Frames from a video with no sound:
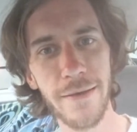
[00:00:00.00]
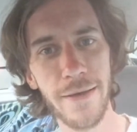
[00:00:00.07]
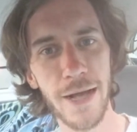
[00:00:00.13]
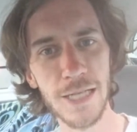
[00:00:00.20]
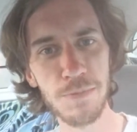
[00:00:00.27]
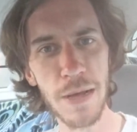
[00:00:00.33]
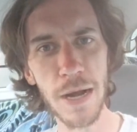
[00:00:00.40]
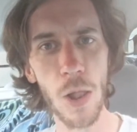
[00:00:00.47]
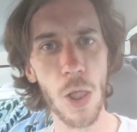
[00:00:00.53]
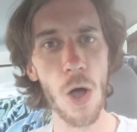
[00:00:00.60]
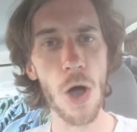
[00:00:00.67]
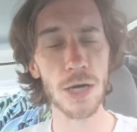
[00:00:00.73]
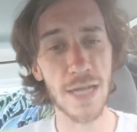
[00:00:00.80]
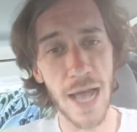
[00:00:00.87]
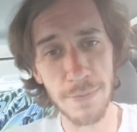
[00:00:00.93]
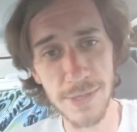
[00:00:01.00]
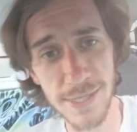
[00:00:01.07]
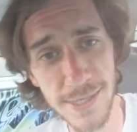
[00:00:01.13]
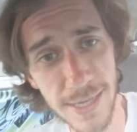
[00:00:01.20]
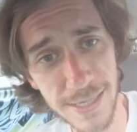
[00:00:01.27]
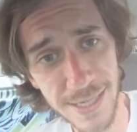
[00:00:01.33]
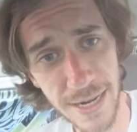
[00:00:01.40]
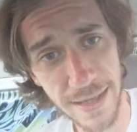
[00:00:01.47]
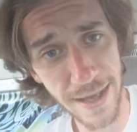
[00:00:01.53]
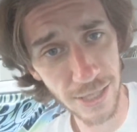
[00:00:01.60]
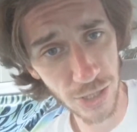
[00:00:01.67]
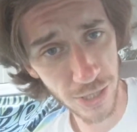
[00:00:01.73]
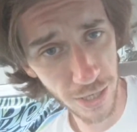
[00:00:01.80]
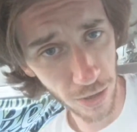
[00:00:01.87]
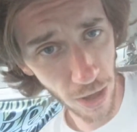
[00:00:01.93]
It's been a long time since I did
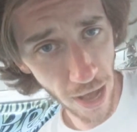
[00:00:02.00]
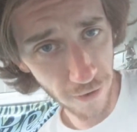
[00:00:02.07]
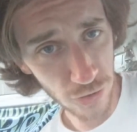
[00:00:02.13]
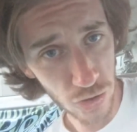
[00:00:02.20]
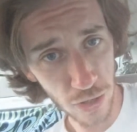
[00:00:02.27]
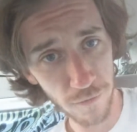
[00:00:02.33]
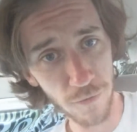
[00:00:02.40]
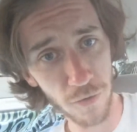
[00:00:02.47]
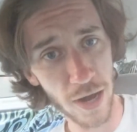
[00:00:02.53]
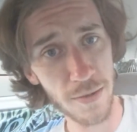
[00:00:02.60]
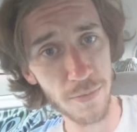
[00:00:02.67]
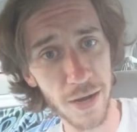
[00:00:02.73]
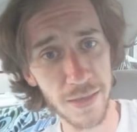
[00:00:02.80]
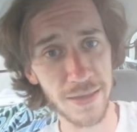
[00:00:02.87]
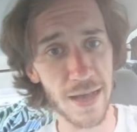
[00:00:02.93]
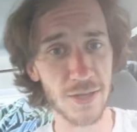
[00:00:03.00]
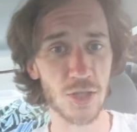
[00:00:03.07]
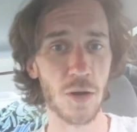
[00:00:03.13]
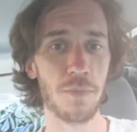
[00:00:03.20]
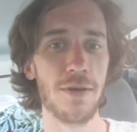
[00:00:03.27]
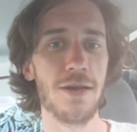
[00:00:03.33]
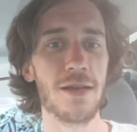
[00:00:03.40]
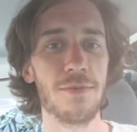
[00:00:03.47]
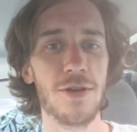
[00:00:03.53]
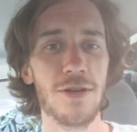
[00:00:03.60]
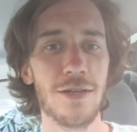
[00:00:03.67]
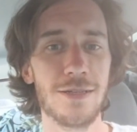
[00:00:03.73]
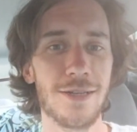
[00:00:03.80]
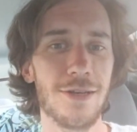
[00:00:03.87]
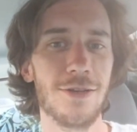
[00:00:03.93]
actually a live stream for anybody in the XRP
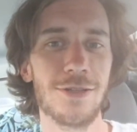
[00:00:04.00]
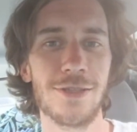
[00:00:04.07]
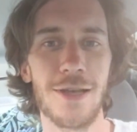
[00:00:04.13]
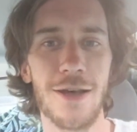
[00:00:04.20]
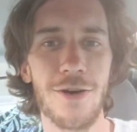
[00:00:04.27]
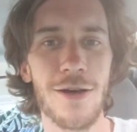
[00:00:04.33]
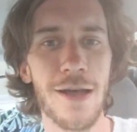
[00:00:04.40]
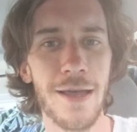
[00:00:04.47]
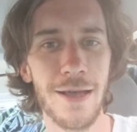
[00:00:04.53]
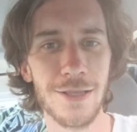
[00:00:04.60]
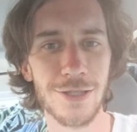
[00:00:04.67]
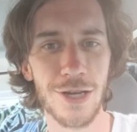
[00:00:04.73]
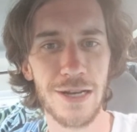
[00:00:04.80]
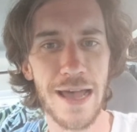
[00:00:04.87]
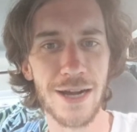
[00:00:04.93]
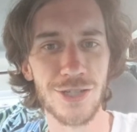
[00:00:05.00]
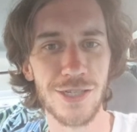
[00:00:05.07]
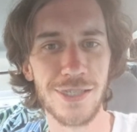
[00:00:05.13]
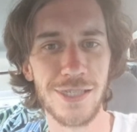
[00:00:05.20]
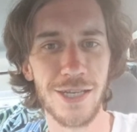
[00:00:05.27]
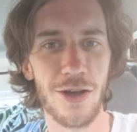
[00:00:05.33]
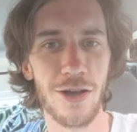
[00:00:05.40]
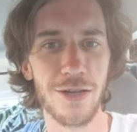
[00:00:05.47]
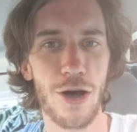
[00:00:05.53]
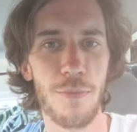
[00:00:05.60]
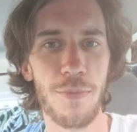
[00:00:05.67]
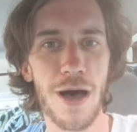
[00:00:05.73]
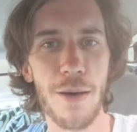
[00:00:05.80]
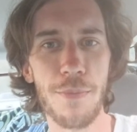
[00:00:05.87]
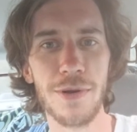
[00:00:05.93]
community too, so it's good to actually see all y'all
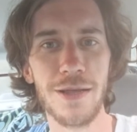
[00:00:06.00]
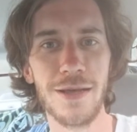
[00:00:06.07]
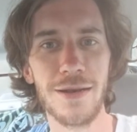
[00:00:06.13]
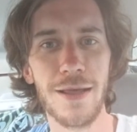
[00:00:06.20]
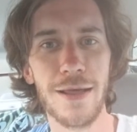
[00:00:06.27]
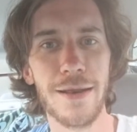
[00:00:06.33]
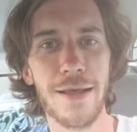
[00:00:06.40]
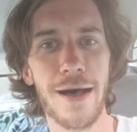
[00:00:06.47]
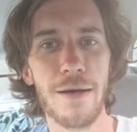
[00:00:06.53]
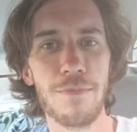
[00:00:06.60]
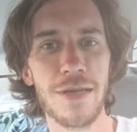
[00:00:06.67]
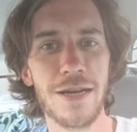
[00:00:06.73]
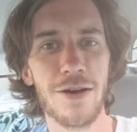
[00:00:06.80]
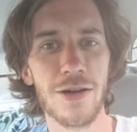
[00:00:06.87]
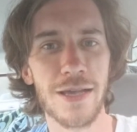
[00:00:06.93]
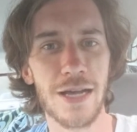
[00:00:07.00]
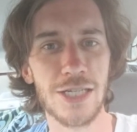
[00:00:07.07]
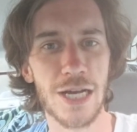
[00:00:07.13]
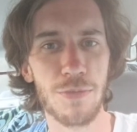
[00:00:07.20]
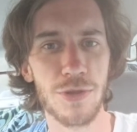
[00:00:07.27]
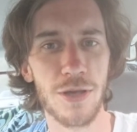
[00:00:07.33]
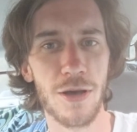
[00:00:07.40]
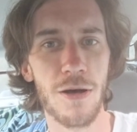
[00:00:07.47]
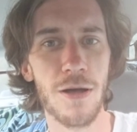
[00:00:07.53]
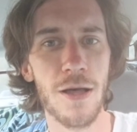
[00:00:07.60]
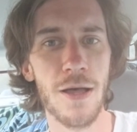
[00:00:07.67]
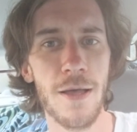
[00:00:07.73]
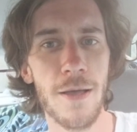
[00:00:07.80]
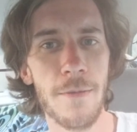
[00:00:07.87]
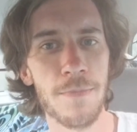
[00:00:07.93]
popping in and being able to catch up with y'all.
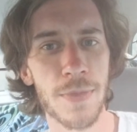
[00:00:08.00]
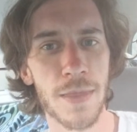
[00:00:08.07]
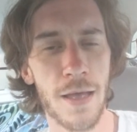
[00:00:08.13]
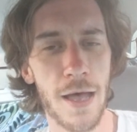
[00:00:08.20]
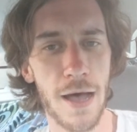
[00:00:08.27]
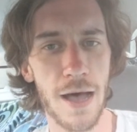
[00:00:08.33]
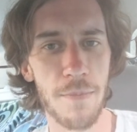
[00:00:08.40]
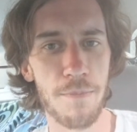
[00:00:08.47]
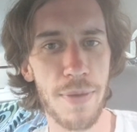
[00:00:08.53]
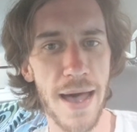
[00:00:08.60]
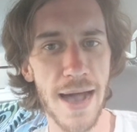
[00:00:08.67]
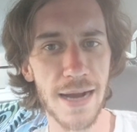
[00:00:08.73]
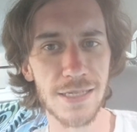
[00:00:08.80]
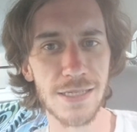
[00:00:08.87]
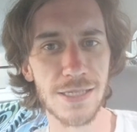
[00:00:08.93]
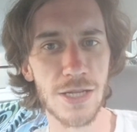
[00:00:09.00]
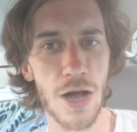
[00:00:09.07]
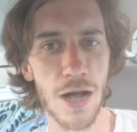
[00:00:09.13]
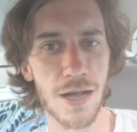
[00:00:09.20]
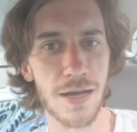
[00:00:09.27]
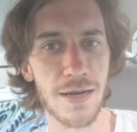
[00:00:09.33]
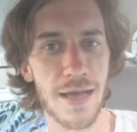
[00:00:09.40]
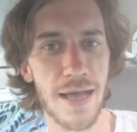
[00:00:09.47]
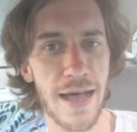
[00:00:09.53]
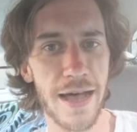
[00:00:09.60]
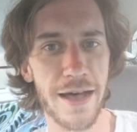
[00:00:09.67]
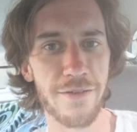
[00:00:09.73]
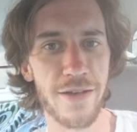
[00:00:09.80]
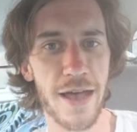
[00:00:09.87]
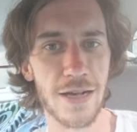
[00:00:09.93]
Backed is not going to
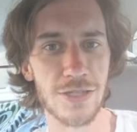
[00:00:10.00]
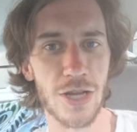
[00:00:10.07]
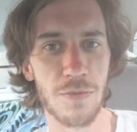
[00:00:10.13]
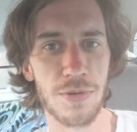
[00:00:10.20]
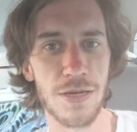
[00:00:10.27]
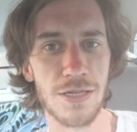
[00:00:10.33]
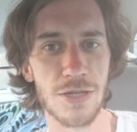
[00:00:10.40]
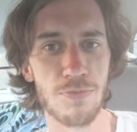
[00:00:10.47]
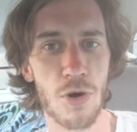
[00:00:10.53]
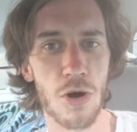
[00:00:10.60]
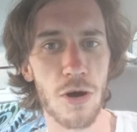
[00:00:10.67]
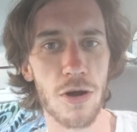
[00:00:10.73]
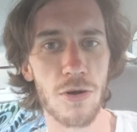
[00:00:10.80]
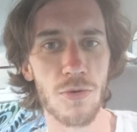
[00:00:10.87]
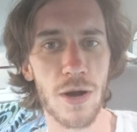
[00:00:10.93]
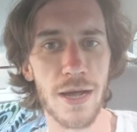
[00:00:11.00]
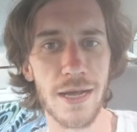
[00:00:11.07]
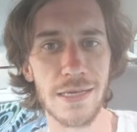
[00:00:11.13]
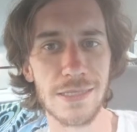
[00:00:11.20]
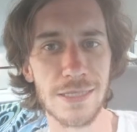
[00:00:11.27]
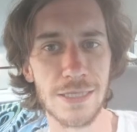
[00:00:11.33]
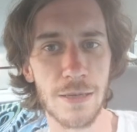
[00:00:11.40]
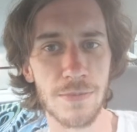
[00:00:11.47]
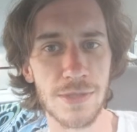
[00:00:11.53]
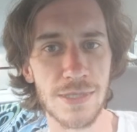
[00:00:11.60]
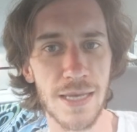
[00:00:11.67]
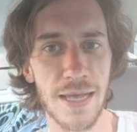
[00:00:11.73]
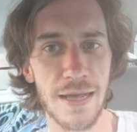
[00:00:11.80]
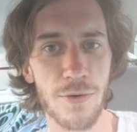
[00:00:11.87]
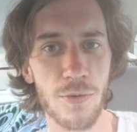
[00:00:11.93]
have XRP tomorrow, right? Some
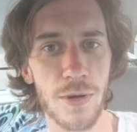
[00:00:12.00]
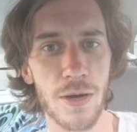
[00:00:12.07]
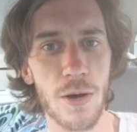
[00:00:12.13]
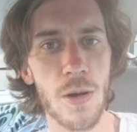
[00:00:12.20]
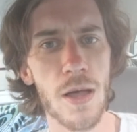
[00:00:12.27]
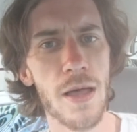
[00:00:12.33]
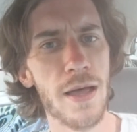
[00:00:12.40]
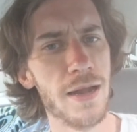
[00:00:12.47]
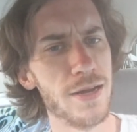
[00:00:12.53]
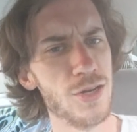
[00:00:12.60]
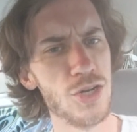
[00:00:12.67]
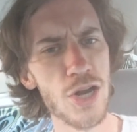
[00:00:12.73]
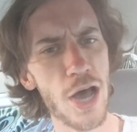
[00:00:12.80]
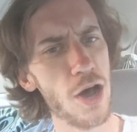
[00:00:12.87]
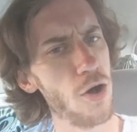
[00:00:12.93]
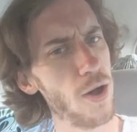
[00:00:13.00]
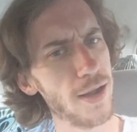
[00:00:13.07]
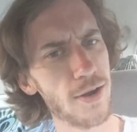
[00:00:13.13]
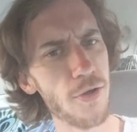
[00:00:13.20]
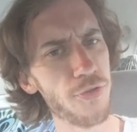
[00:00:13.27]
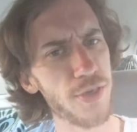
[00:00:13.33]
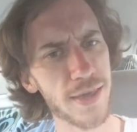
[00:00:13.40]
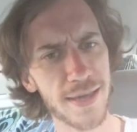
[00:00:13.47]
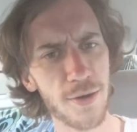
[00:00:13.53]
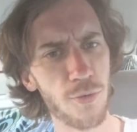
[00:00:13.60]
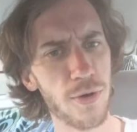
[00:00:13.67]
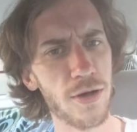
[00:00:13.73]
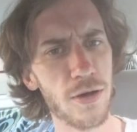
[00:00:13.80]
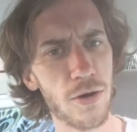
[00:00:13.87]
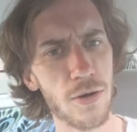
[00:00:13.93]
say it will. No, I don't think it
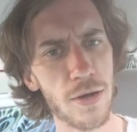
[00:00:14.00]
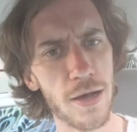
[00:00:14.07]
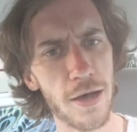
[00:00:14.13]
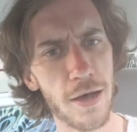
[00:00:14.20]
will.